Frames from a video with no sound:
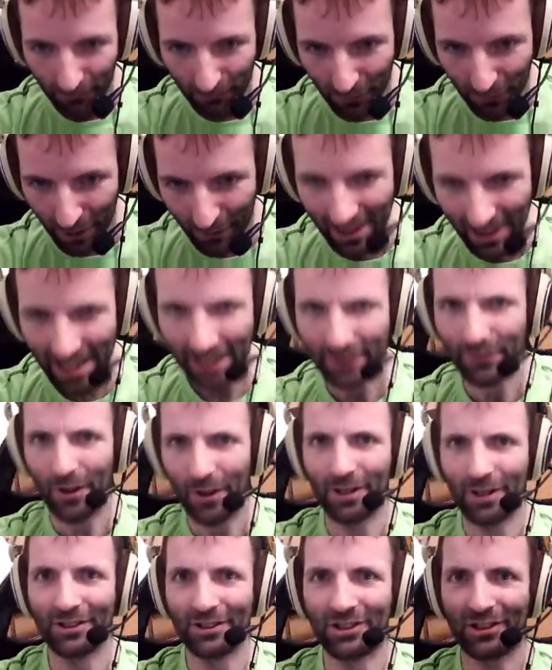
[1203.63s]
Very
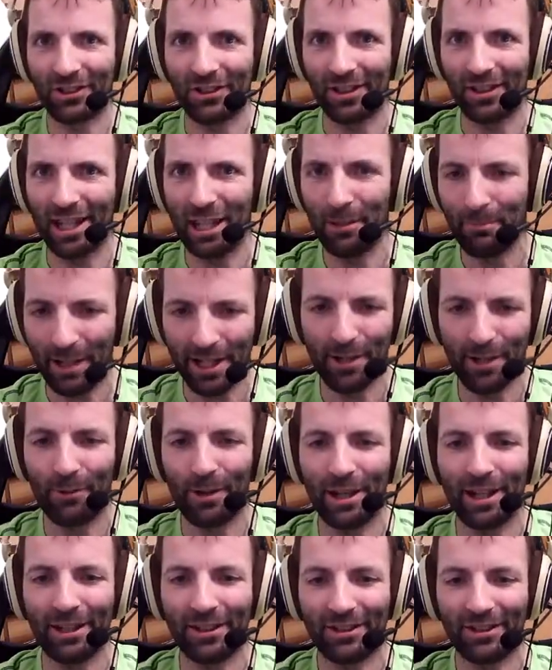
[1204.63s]
advanced in many
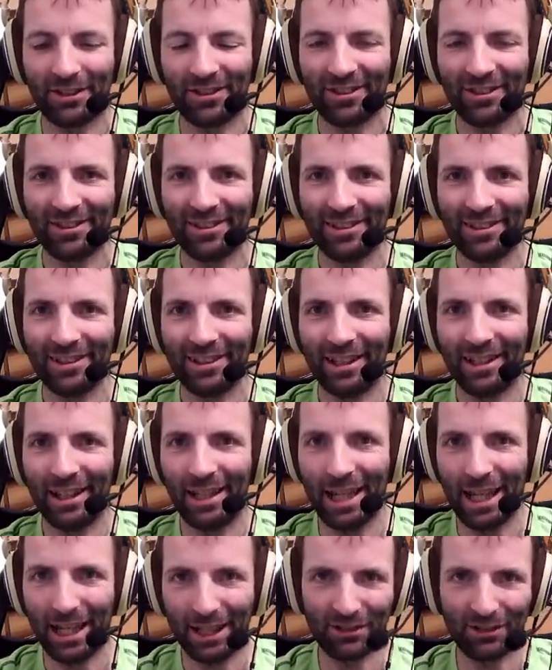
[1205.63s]
ways,
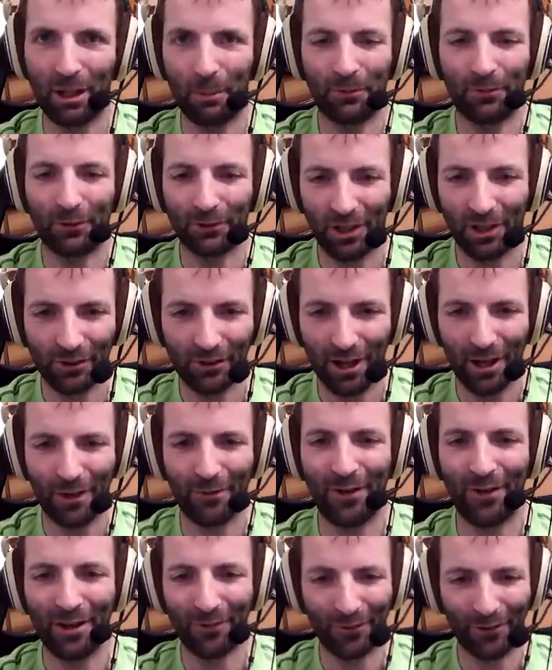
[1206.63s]
except for the
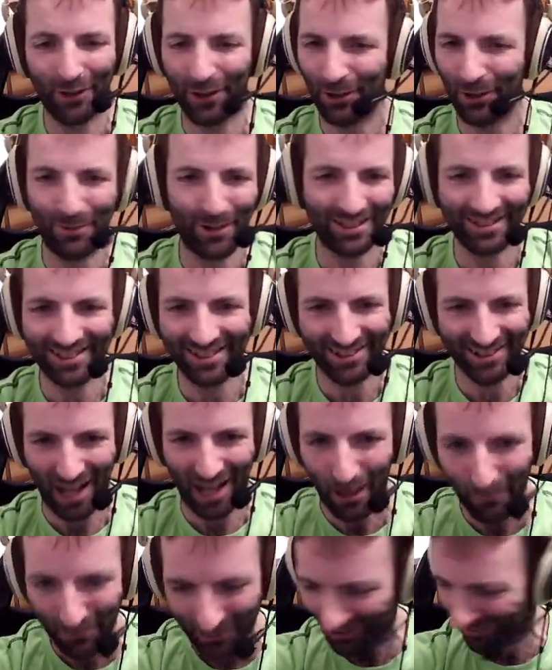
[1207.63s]
driving feel, which is
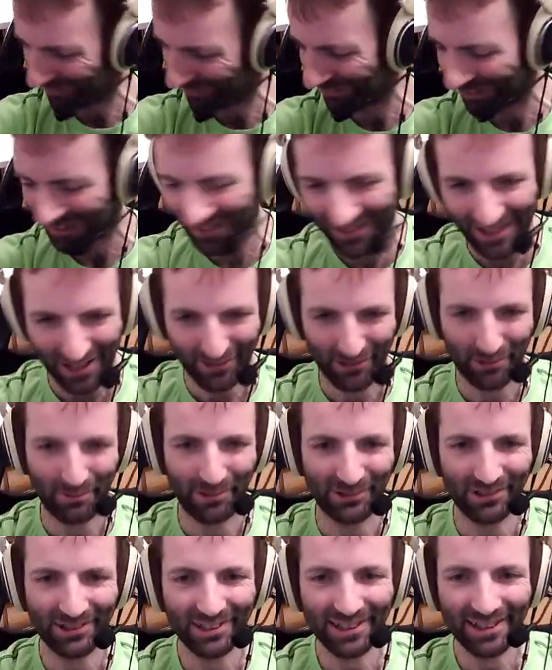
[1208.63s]
absolutely
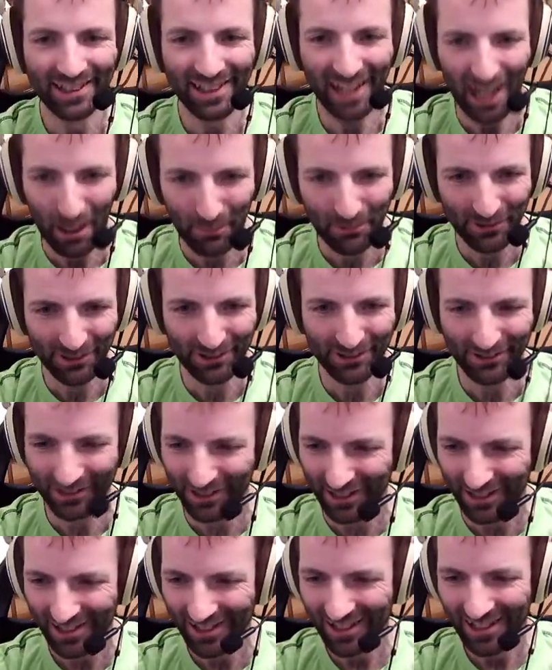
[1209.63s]
terrible.
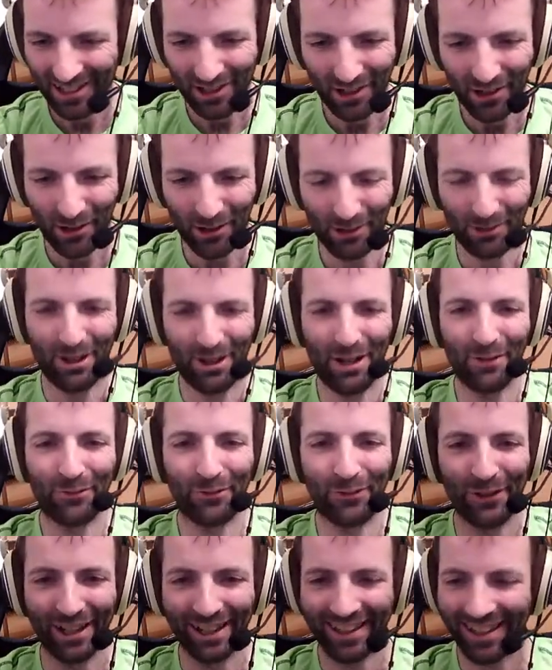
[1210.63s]
Absolutely
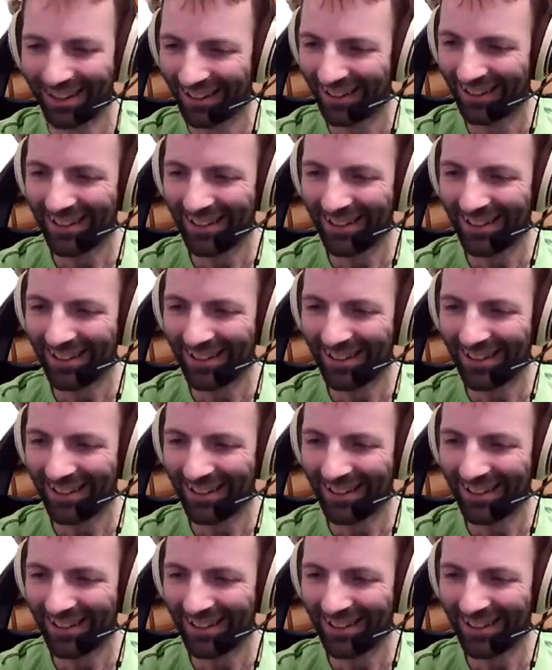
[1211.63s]
horrific.